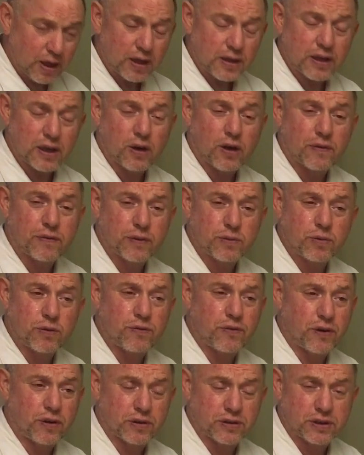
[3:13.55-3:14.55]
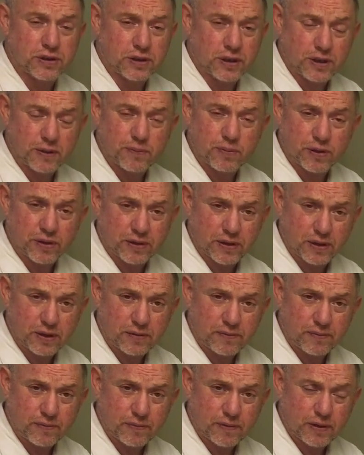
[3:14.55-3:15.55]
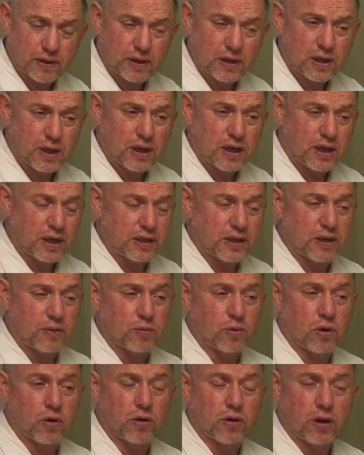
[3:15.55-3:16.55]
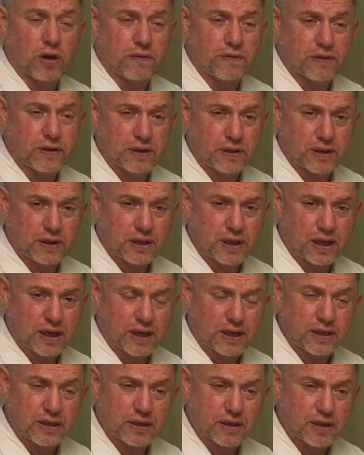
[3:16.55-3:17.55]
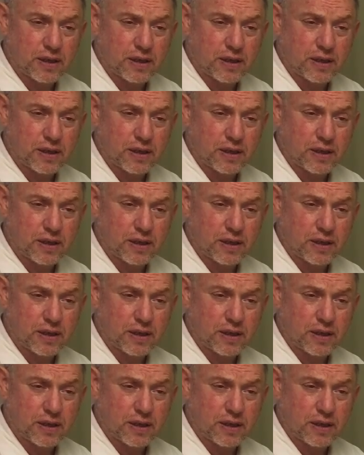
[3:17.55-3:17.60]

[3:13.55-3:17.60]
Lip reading: they often will fall asleep with it and then roll off it in the night.